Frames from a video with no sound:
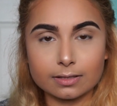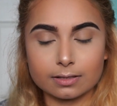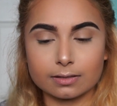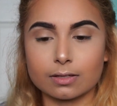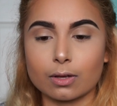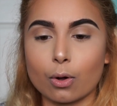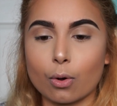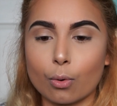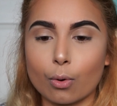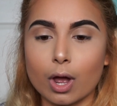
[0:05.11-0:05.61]

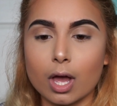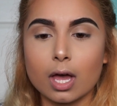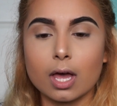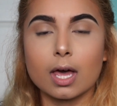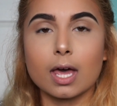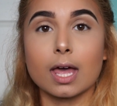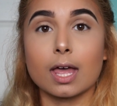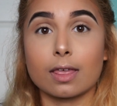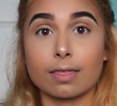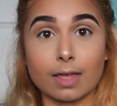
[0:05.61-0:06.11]
So
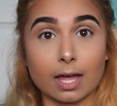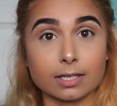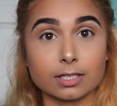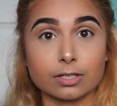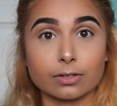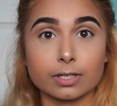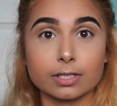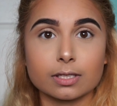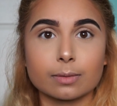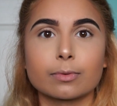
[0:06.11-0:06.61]
in that
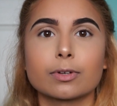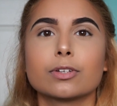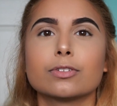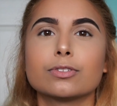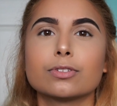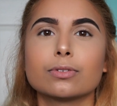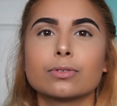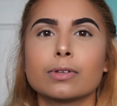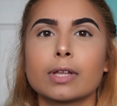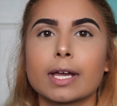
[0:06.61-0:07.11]
series, I'm gonna
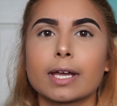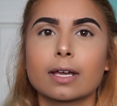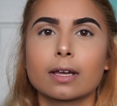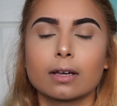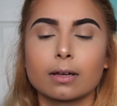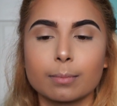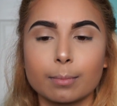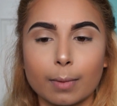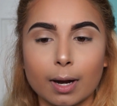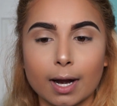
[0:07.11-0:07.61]
do like
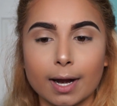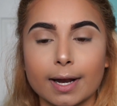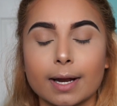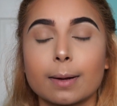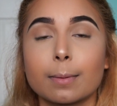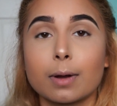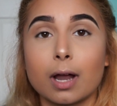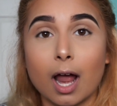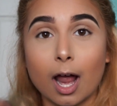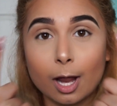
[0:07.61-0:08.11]
my
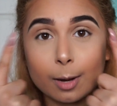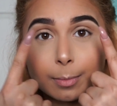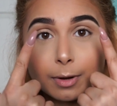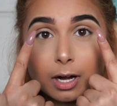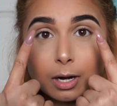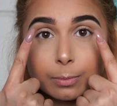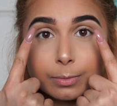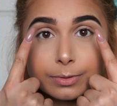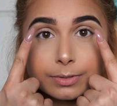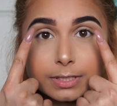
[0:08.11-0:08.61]

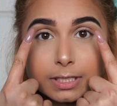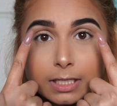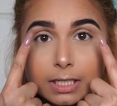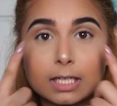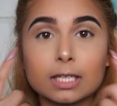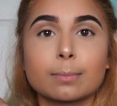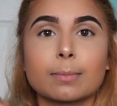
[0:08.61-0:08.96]
eyebrow routine,